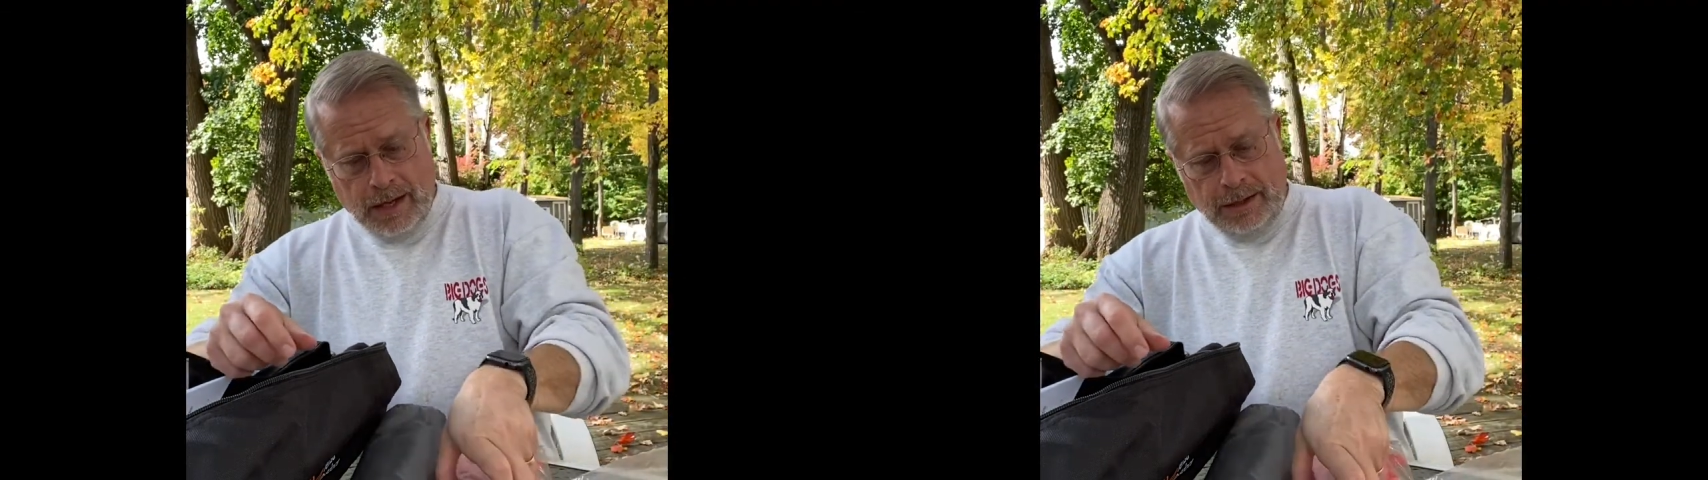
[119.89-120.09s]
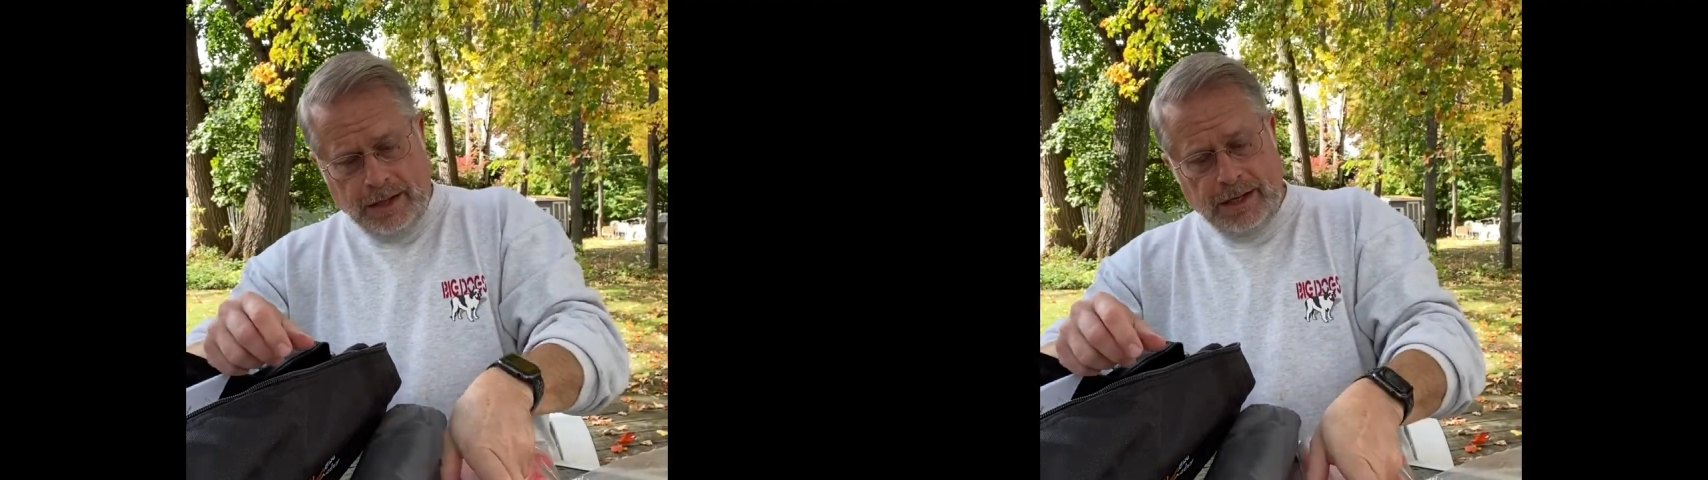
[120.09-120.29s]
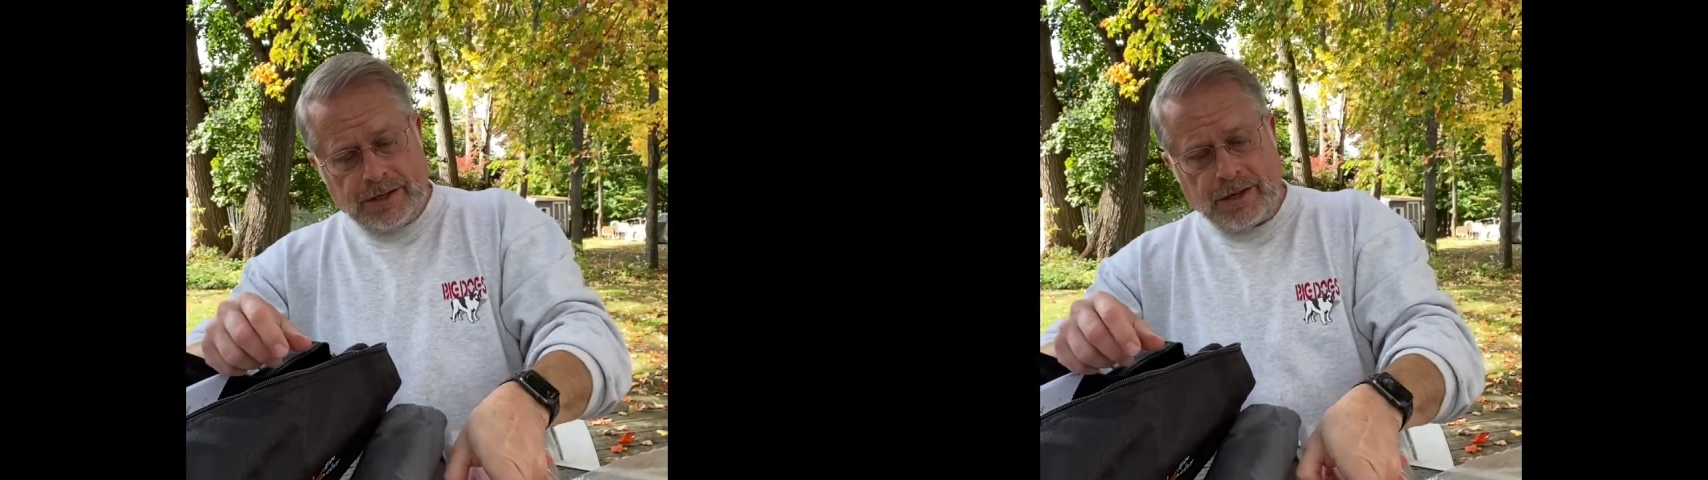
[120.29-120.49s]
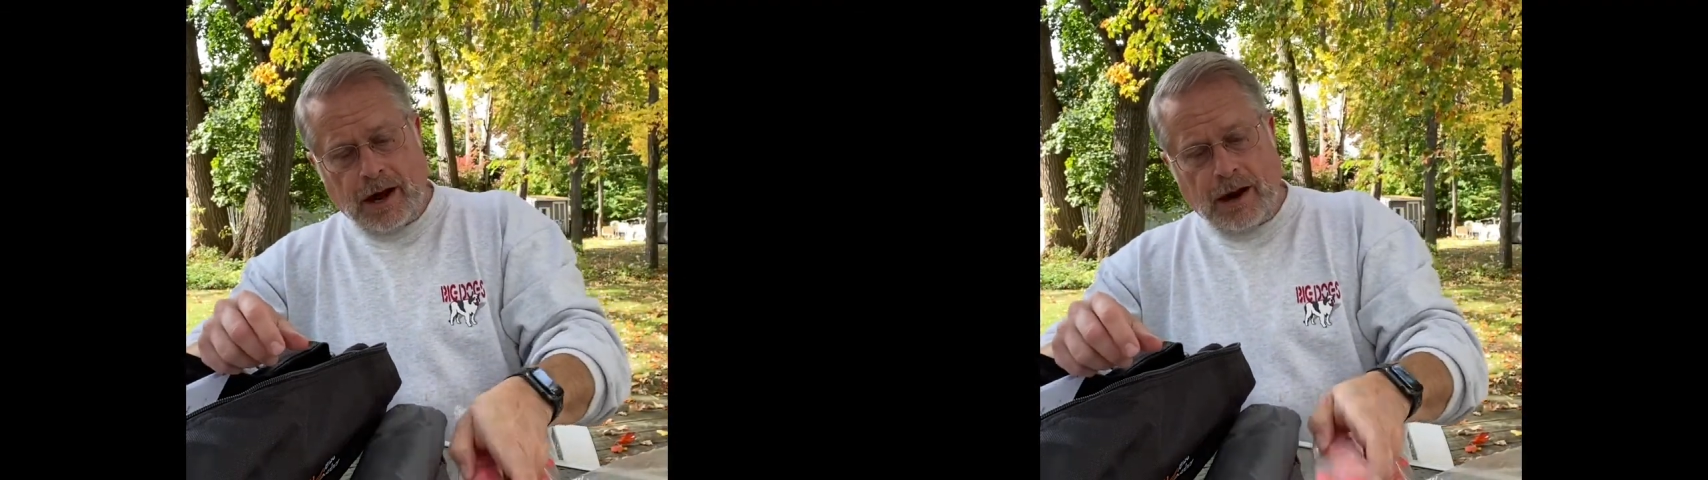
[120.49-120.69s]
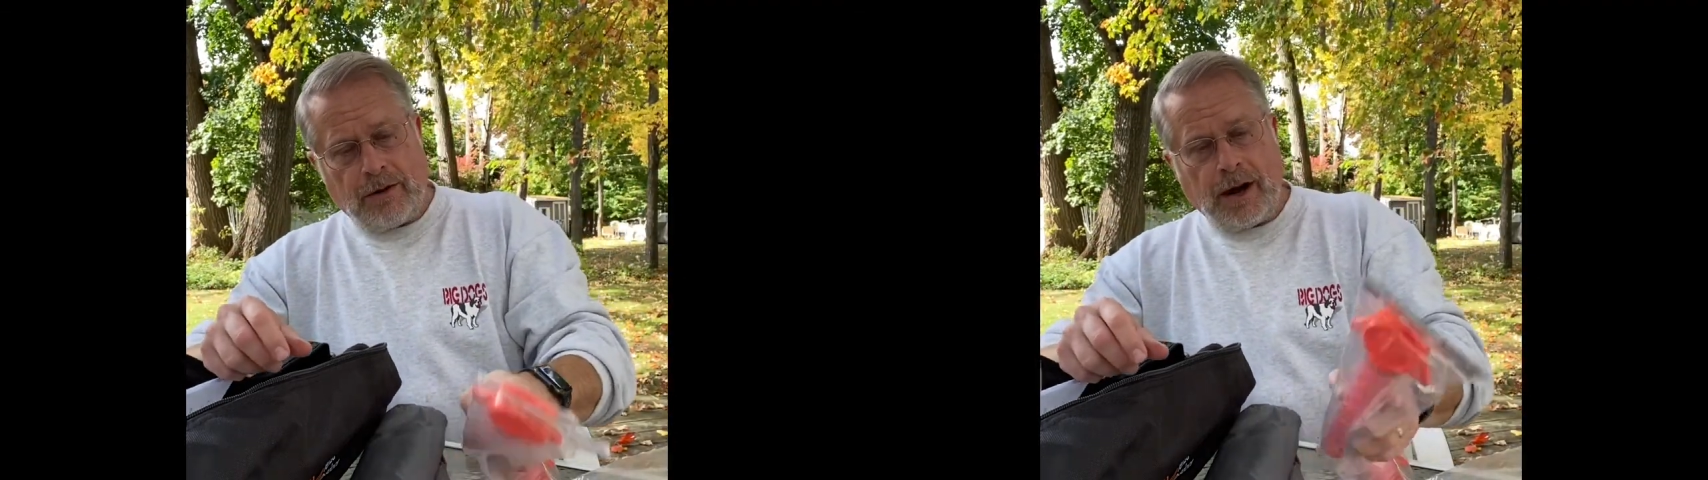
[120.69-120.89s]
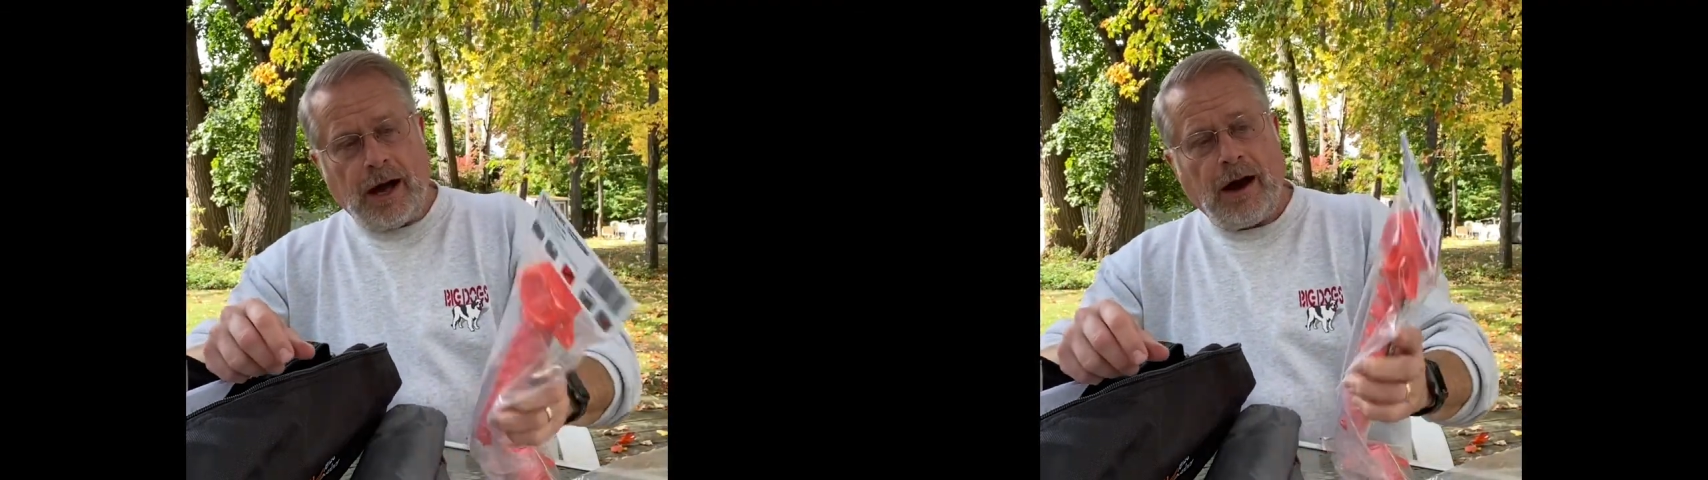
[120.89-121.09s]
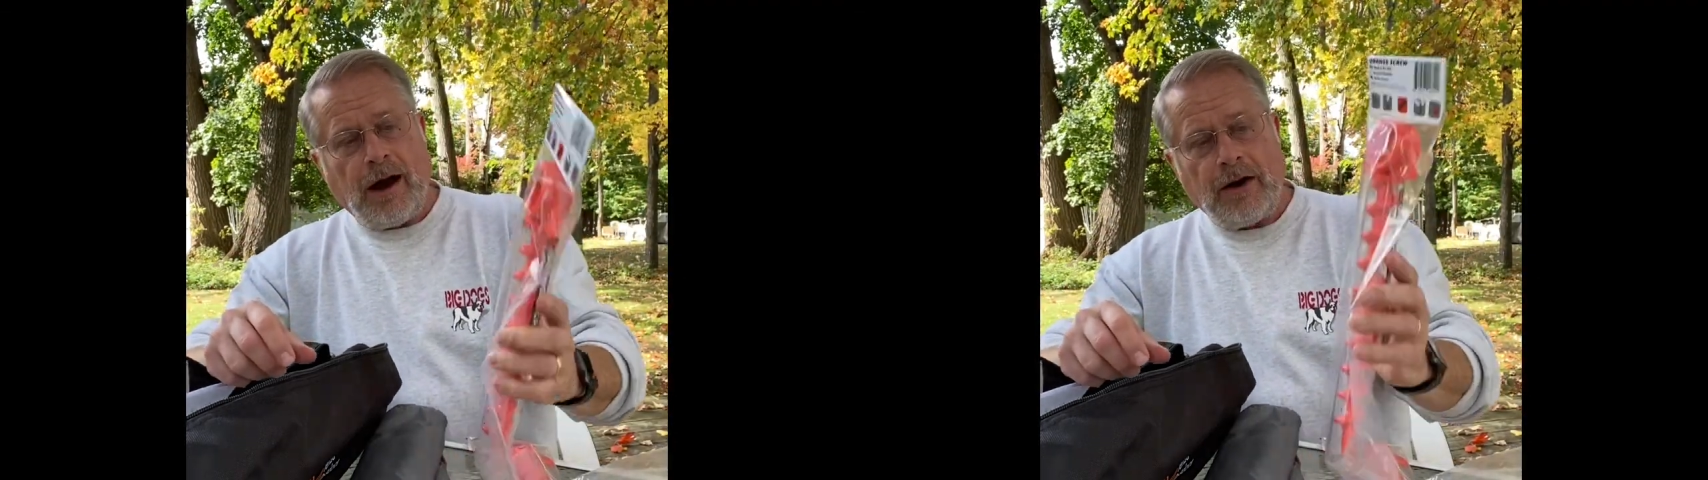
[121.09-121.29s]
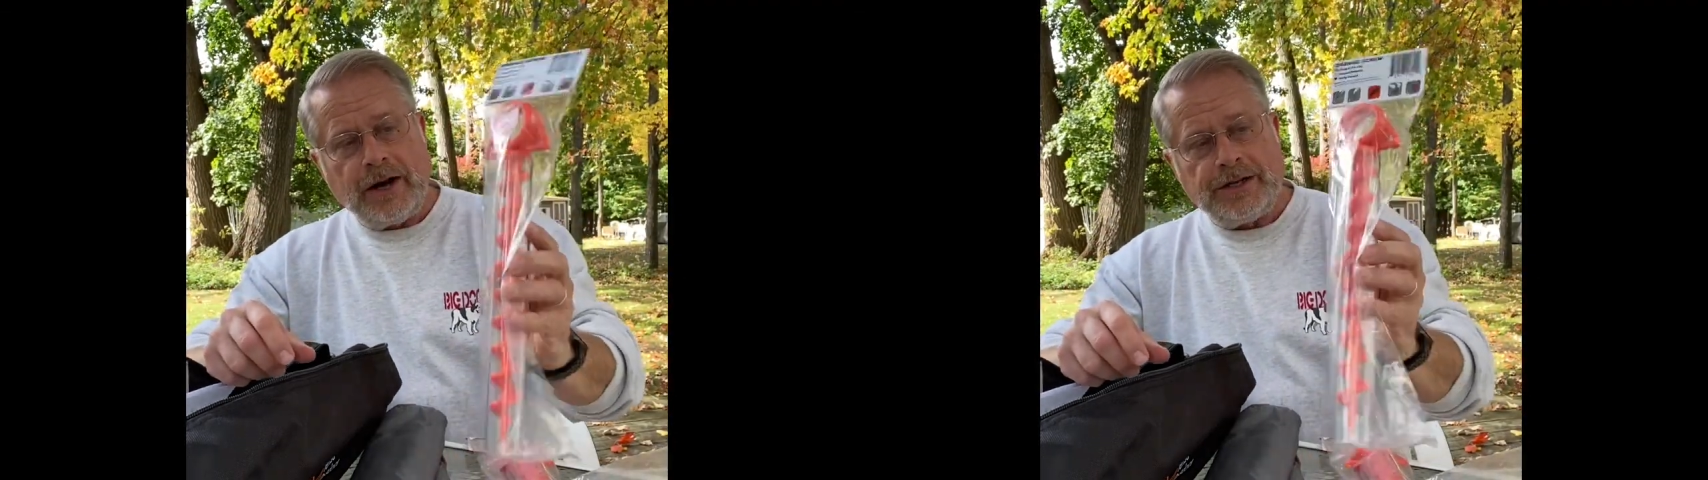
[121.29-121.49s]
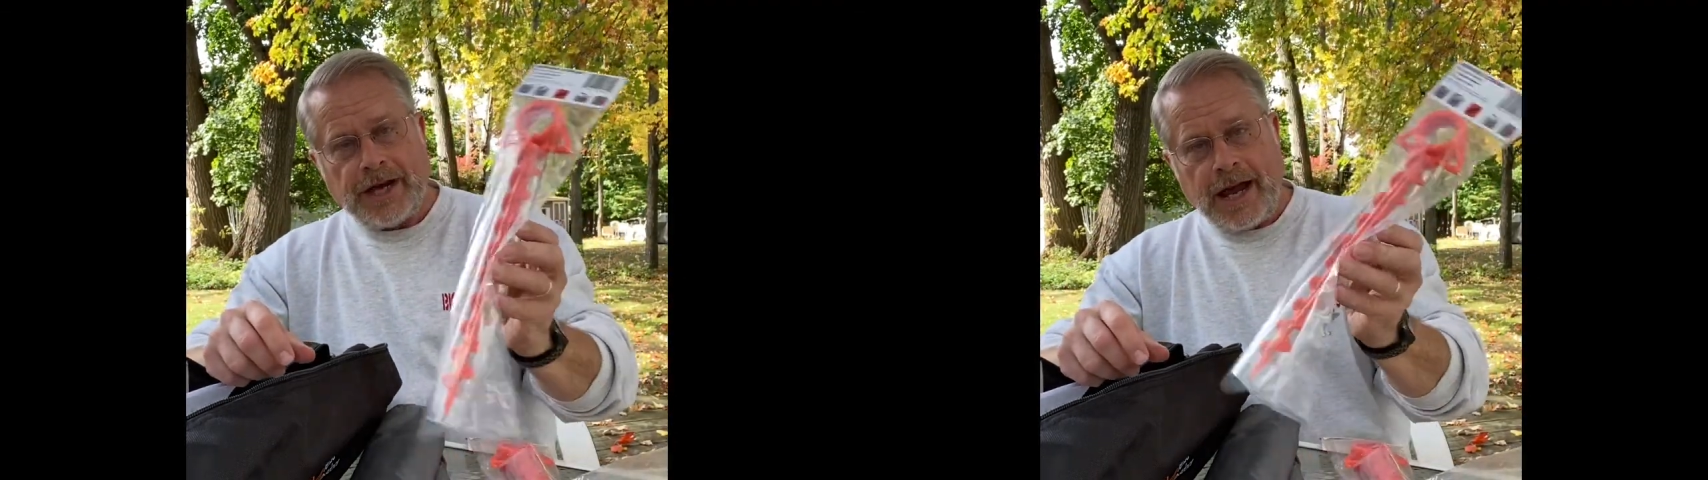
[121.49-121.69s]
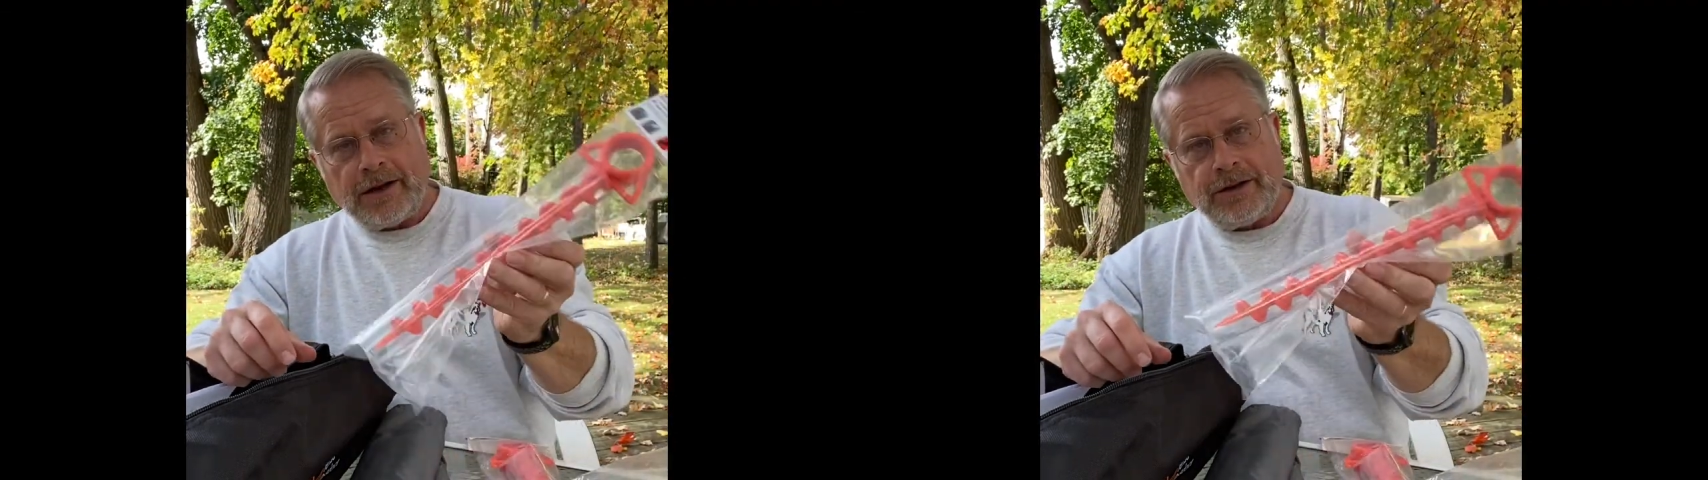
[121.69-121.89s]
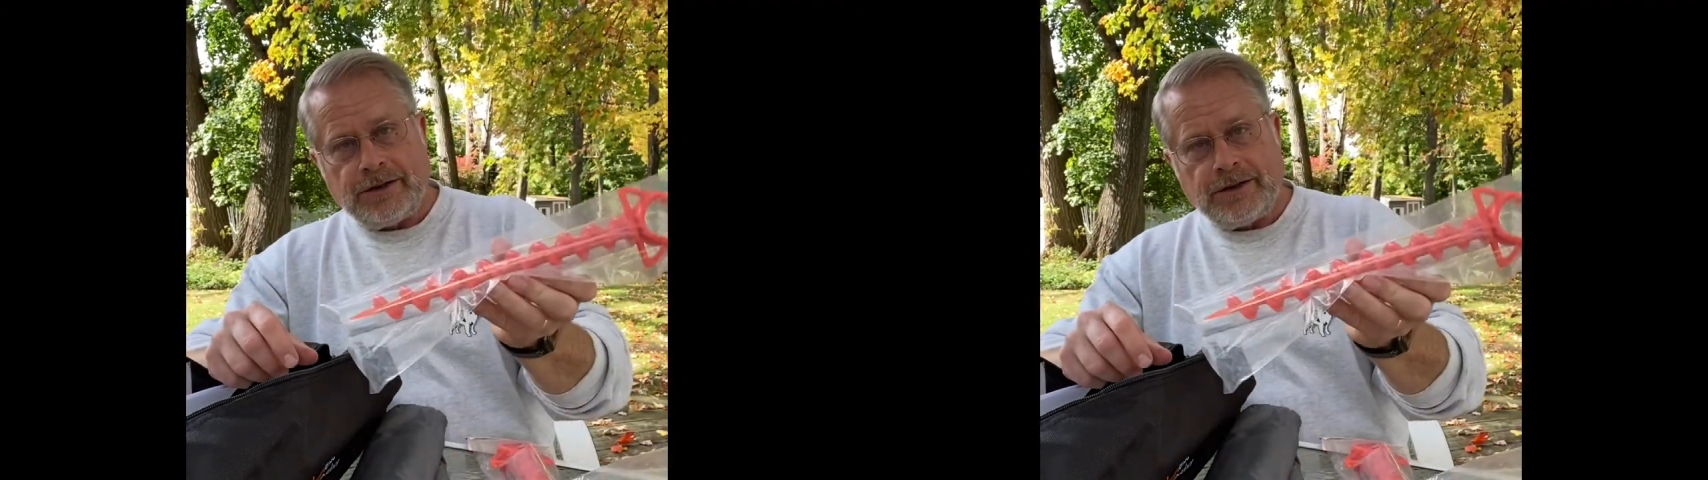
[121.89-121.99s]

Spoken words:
These are orange anchors